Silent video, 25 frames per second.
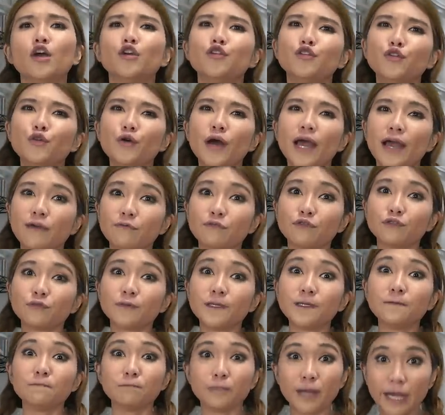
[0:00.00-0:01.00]
You'll have to
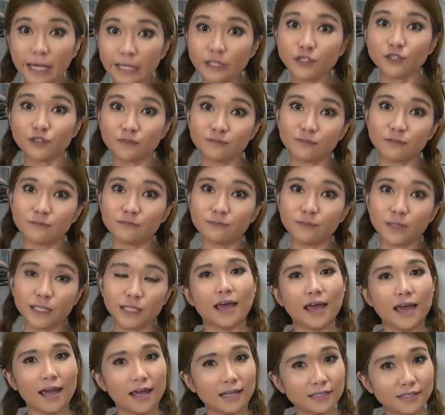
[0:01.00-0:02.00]
be patient with
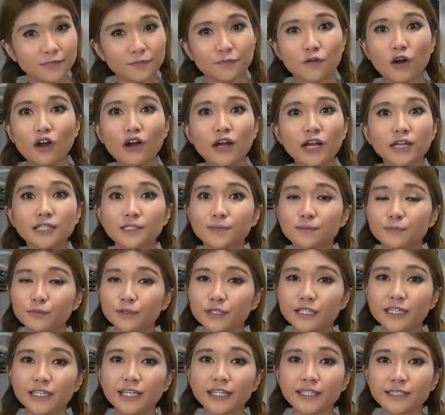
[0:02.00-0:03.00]
me. As far as
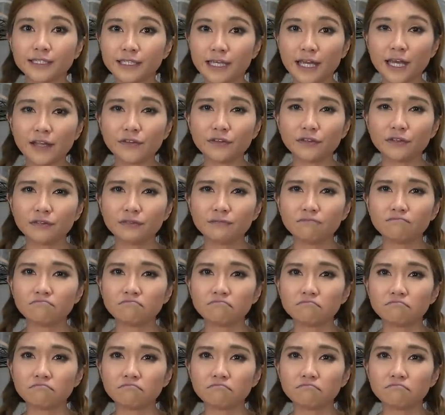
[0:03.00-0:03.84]
putting it together,